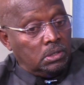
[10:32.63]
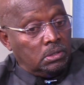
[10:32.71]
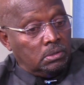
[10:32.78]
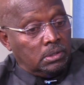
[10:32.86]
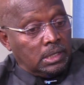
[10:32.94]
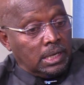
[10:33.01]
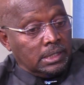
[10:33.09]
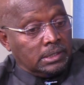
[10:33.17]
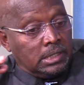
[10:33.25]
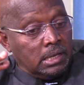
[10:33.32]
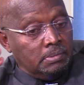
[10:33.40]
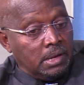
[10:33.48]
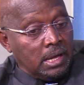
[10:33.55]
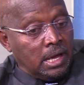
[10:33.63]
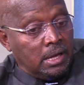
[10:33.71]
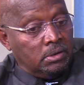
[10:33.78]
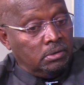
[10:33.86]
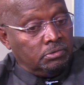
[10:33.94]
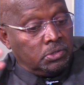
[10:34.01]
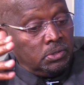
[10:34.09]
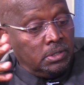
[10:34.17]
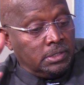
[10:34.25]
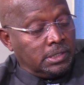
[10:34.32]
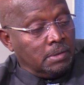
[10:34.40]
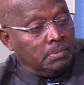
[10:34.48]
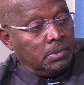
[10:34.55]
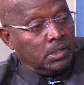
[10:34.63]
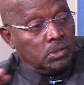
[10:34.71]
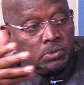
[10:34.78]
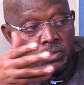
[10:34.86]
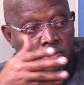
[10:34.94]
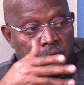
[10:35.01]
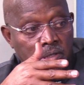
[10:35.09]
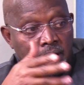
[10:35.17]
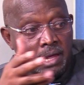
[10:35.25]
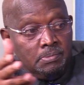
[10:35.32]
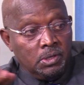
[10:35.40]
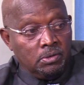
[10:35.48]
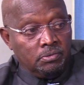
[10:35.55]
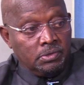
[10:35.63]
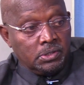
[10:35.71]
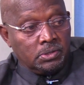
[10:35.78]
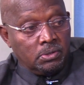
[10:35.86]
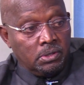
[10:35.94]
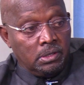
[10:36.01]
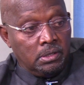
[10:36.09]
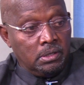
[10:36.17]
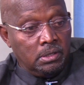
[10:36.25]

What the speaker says: The last time I heard of soil something, it was liming of the soil.